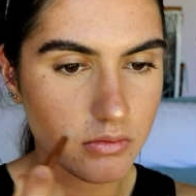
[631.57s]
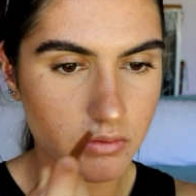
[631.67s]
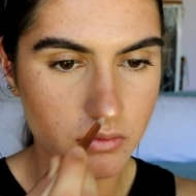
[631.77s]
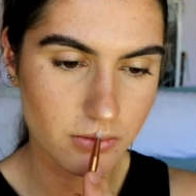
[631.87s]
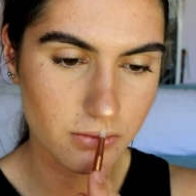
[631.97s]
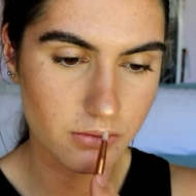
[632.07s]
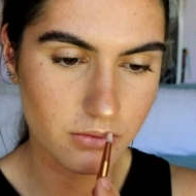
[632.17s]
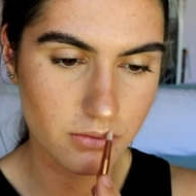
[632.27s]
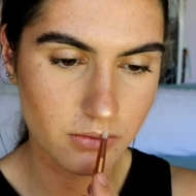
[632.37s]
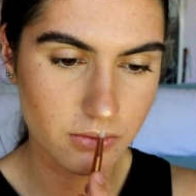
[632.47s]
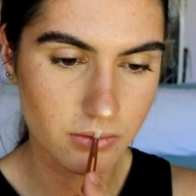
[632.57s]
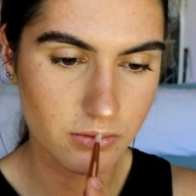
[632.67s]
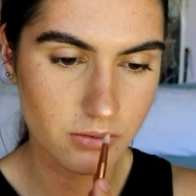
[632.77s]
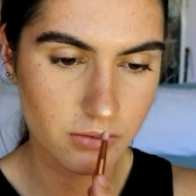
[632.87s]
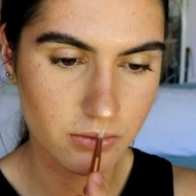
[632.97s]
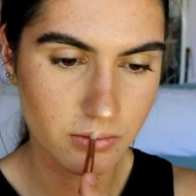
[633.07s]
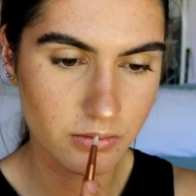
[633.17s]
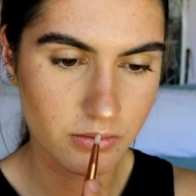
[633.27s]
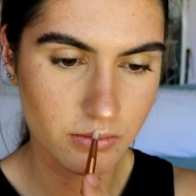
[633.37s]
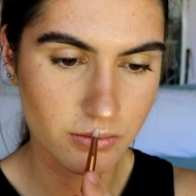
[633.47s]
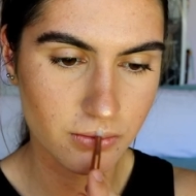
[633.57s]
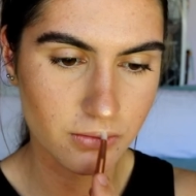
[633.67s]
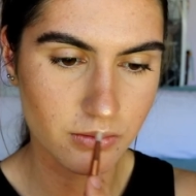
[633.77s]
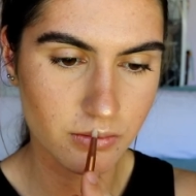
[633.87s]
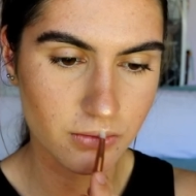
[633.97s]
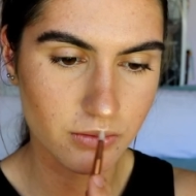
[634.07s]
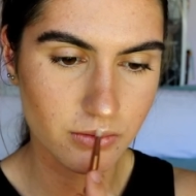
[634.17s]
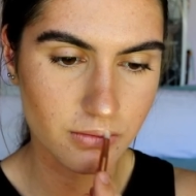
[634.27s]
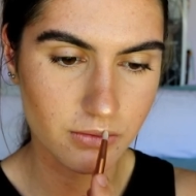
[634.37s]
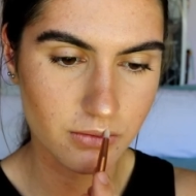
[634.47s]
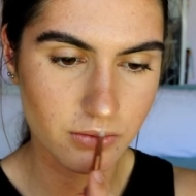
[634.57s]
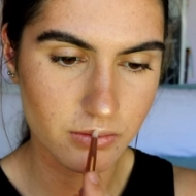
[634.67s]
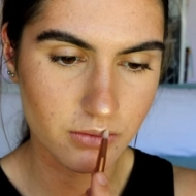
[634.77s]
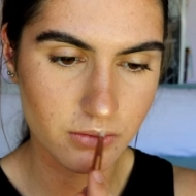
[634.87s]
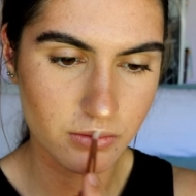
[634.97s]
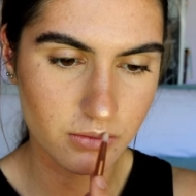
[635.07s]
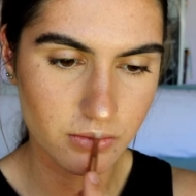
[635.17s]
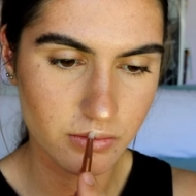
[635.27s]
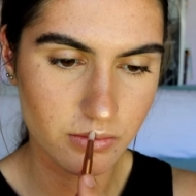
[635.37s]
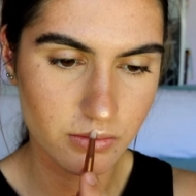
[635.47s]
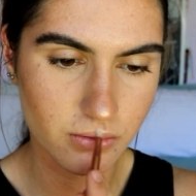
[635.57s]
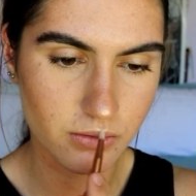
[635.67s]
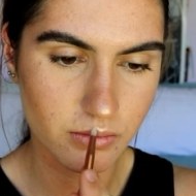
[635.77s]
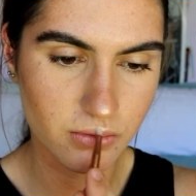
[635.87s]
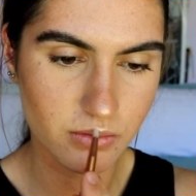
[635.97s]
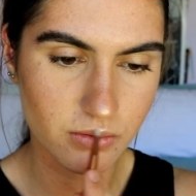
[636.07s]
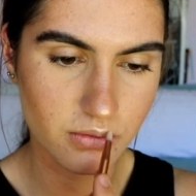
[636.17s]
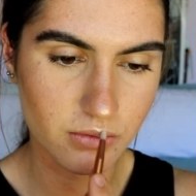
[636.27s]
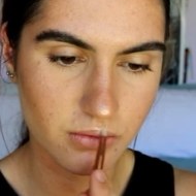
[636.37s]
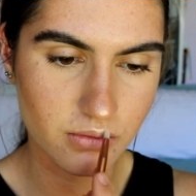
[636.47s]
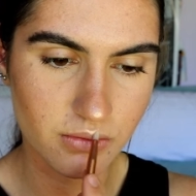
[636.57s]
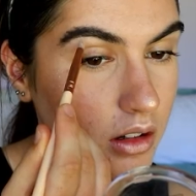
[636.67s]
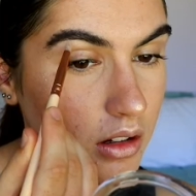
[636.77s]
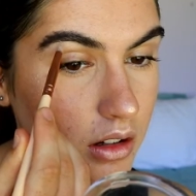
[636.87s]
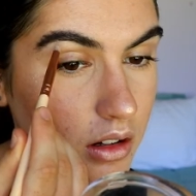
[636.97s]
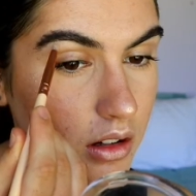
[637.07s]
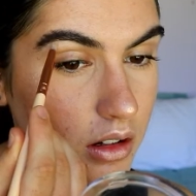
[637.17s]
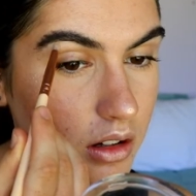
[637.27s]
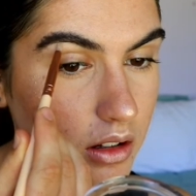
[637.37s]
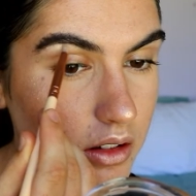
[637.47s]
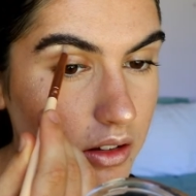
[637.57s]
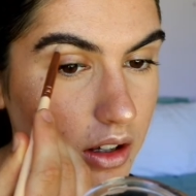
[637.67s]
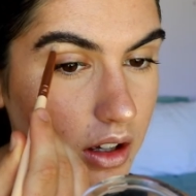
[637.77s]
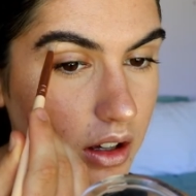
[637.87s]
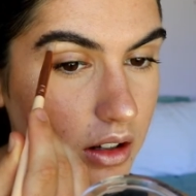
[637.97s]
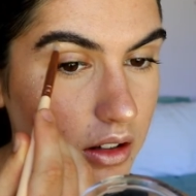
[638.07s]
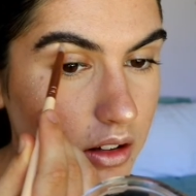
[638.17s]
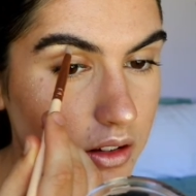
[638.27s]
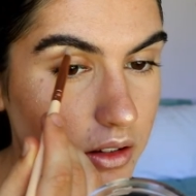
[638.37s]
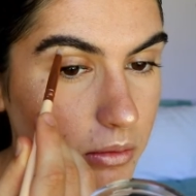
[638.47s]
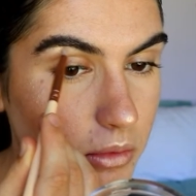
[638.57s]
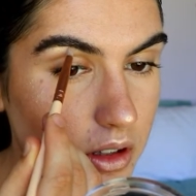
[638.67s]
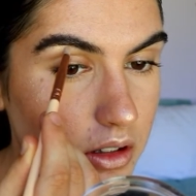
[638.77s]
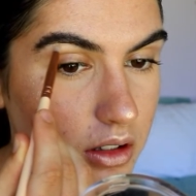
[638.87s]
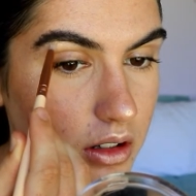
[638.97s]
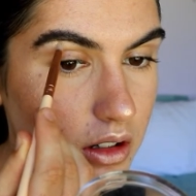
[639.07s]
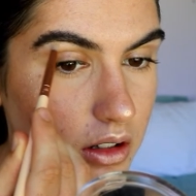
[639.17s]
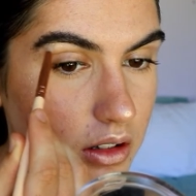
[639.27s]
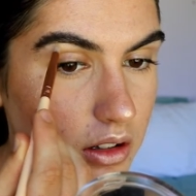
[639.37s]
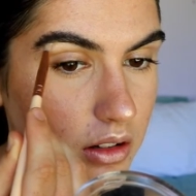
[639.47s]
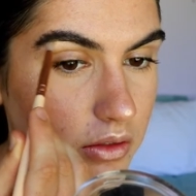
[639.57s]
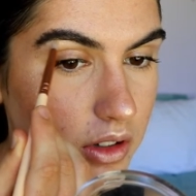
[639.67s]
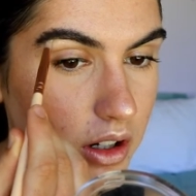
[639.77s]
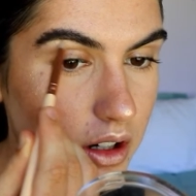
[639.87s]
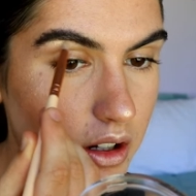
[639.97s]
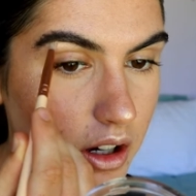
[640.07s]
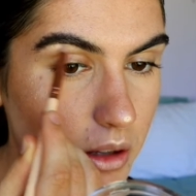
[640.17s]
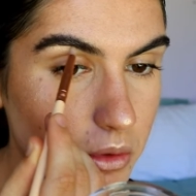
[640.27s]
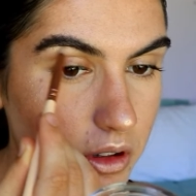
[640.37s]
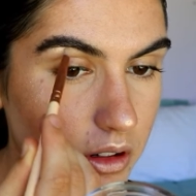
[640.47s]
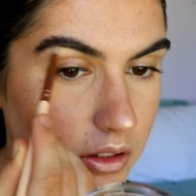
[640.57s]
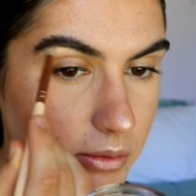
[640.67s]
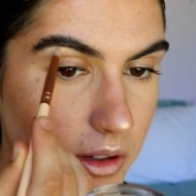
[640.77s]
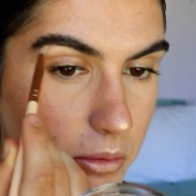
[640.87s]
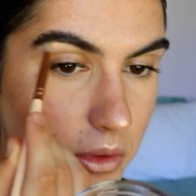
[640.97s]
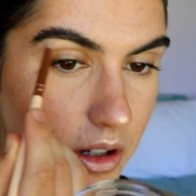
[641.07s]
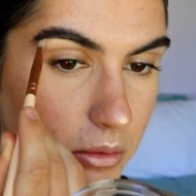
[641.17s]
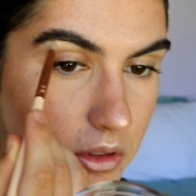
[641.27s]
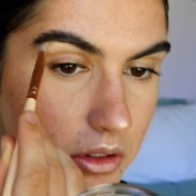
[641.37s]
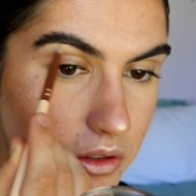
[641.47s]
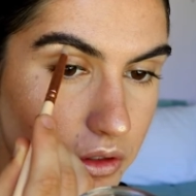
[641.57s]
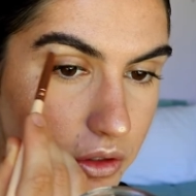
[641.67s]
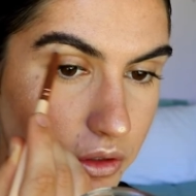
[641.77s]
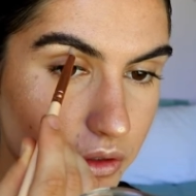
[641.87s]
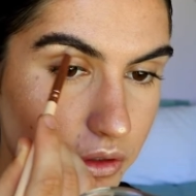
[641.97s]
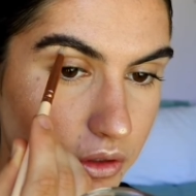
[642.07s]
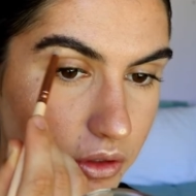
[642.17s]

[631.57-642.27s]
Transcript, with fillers: the eyeshadow, for a bit of a highlight, but today I thought I'd keep it more drugstore for you guys. And just add a smidgen under the very high point of my brow bone too.